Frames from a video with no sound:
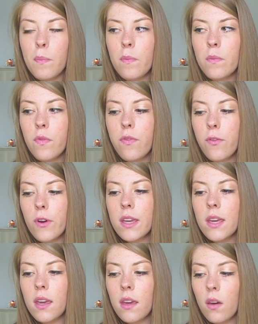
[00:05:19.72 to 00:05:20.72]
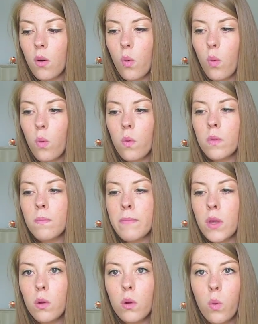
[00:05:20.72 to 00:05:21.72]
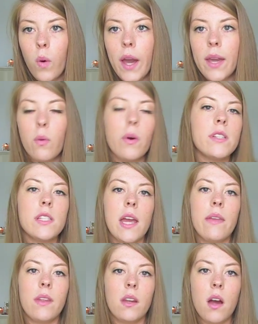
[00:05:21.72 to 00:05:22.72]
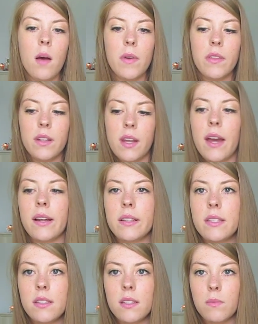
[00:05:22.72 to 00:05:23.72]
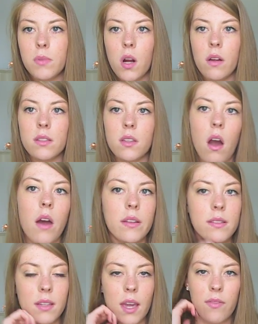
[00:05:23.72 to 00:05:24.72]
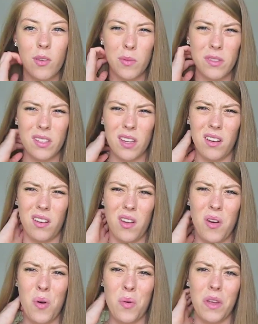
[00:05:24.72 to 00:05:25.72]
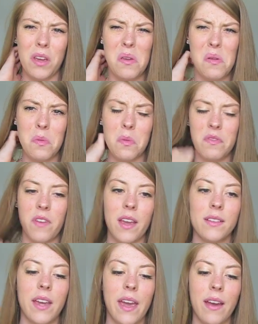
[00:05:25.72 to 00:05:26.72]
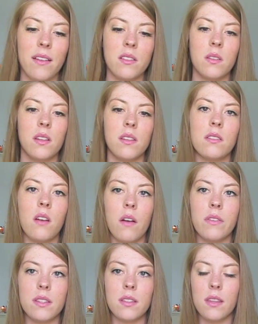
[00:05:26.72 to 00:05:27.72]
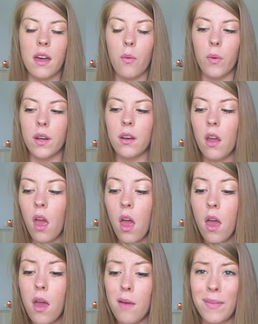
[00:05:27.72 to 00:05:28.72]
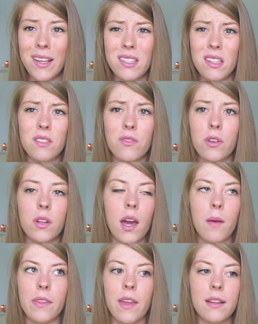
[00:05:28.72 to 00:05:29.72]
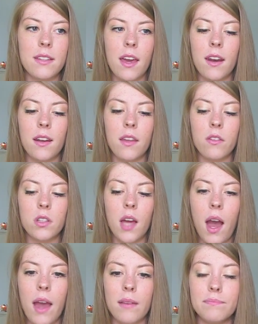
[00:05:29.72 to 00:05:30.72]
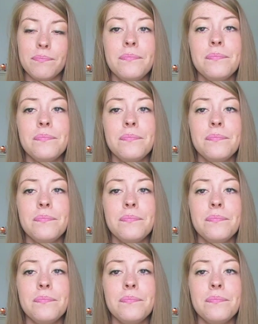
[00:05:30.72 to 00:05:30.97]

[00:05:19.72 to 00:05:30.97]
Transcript: freaking milk white one day and then come in the next bronze goddess. Like, everyone's gonna know that you fake tanned, because obviously that wouldn't make sense for you to come in that tan any other time.